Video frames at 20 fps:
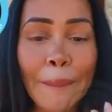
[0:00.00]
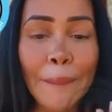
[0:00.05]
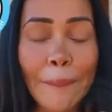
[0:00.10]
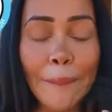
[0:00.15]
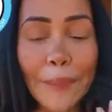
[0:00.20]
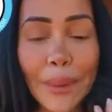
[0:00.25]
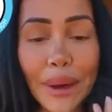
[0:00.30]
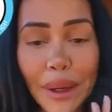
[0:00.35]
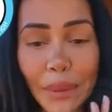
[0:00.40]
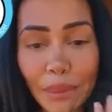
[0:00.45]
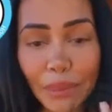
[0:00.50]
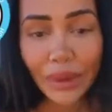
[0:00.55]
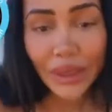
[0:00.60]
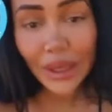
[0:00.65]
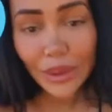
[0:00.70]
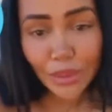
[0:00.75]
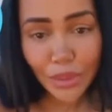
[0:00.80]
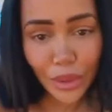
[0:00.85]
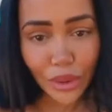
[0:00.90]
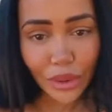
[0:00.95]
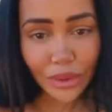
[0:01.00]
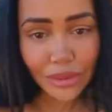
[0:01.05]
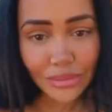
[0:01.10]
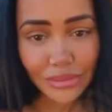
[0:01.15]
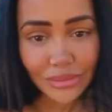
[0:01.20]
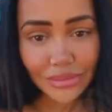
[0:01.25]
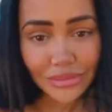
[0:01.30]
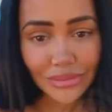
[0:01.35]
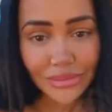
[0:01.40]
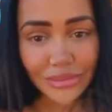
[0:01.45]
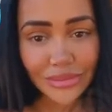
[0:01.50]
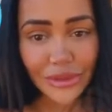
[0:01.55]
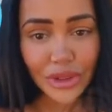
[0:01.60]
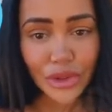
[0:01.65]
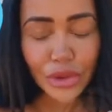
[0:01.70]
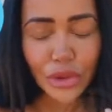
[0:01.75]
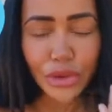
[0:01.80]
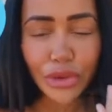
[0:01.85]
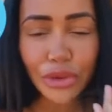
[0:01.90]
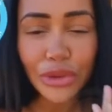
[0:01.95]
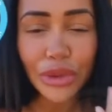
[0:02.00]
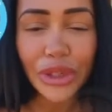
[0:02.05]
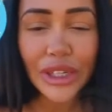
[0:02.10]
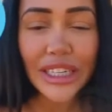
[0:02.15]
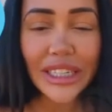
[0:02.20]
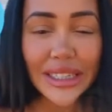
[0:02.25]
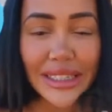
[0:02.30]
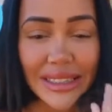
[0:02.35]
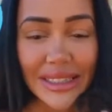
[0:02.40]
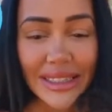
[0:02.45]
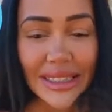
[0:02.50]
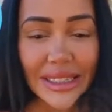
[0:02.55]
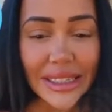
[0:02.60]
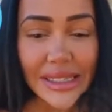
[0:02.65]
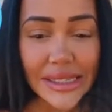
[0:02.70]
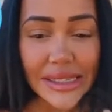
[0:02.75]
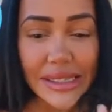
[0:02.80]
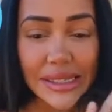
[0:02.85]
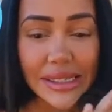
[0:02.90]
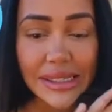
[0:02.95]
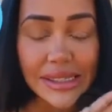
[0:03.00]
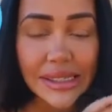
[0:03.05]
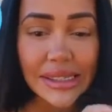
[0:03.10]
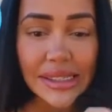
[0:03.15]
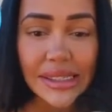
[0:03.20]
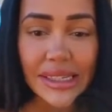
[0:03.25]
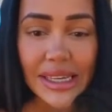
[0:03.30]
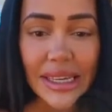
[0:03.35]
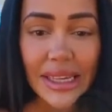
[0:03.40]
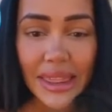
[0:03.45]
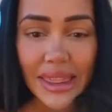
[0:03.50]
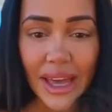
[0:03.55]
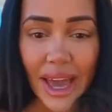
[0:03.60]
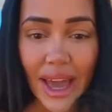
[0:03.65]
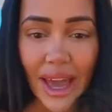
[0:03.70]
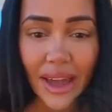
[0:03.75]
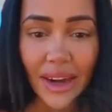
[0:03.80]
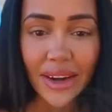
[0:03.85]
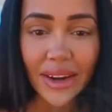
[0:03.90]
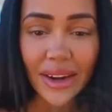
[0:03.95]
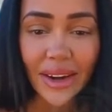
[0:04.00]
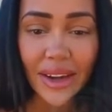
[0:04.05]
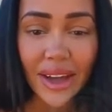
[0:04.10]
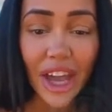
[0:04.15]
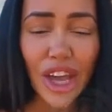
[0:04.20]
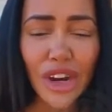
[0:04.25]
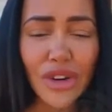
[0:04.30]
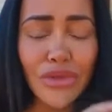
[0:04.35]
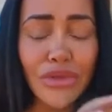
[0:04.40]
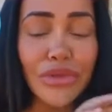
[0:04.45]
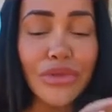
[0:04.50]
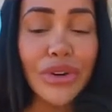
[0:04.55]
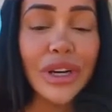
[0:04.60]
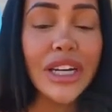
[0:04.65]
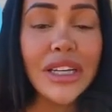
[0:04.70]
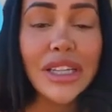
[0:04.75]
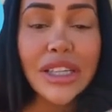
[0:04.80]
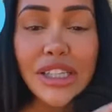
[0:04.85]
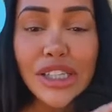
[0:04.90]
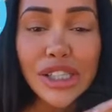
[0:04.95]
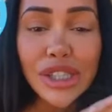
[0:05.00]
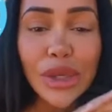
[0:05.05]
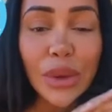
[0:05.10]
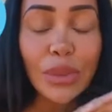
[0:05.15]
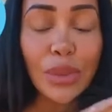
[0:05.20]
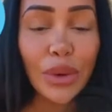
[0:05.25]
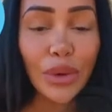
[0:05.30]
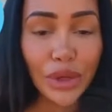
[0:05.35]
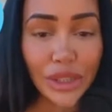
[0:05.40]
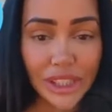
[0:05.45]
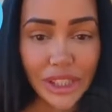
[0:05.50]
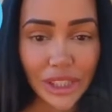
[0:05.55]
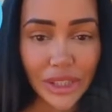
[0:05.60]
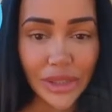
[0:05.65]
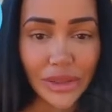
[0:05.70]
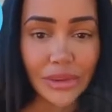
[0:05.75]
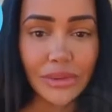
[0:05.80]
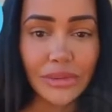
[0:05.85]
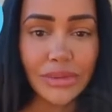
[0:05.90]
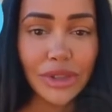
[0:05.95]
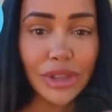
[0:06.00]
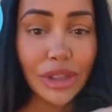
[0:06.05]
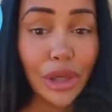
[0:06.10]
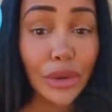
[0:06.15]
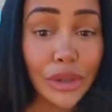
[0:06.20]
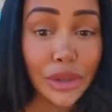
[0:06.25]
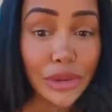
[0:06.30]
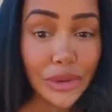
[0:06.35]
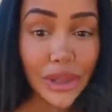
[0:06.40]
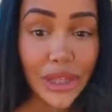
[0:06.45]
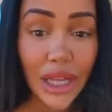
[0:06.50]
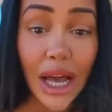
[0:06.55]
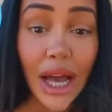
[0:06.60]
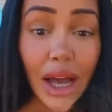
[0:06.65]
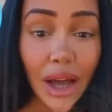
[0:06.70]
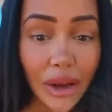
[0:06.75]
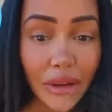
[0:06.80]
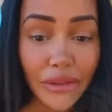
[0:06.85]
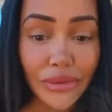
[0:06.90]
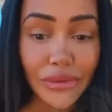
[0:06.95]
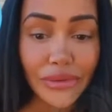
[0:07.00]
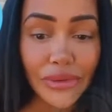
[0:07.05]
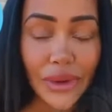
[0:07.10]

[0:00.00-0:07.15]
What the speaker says: but people really see that and really support you, show you love,